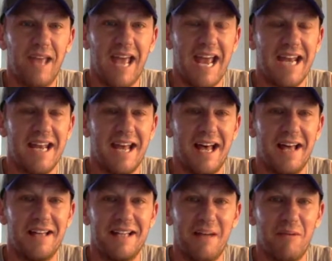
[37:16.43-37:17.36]
And
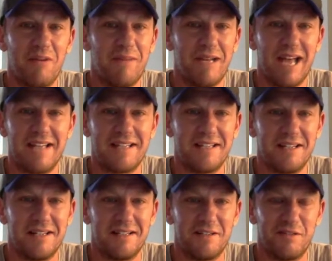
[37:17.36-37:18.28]
that would have been nice
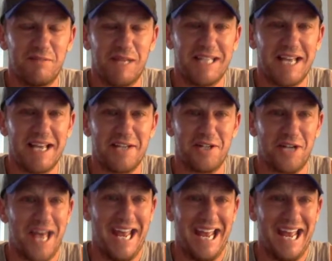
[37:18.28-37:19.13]
to play that yesterday.